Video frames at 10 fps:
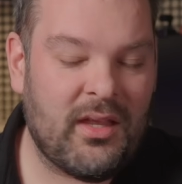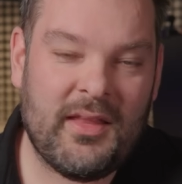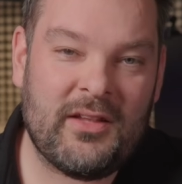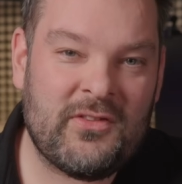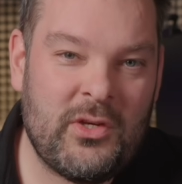
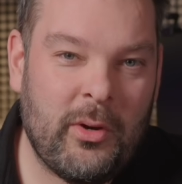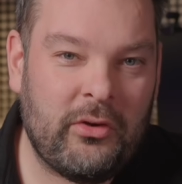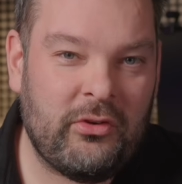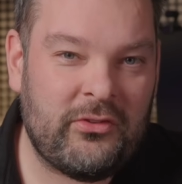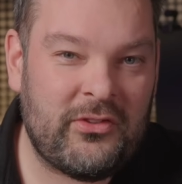that
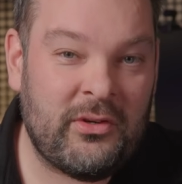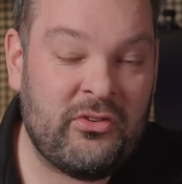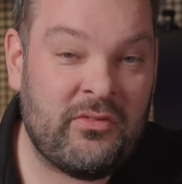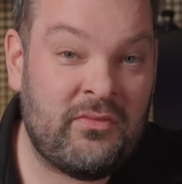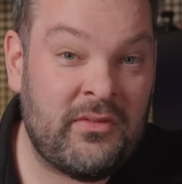$200 to
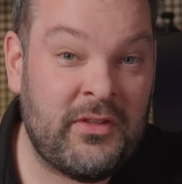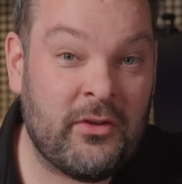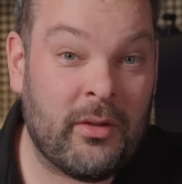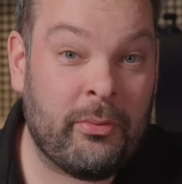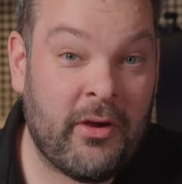
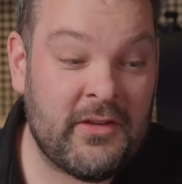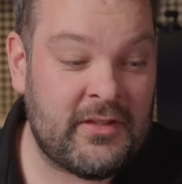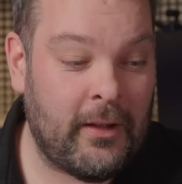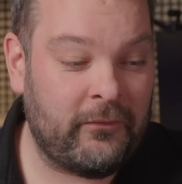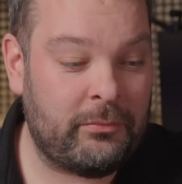$250 price
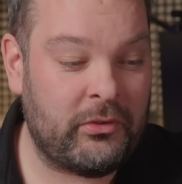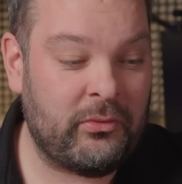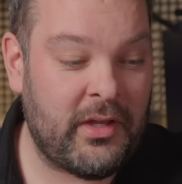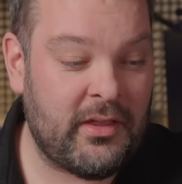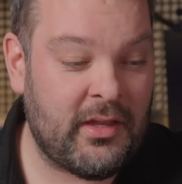delta
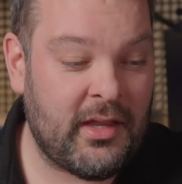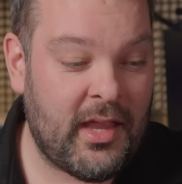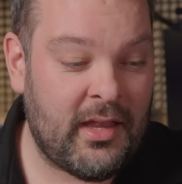between the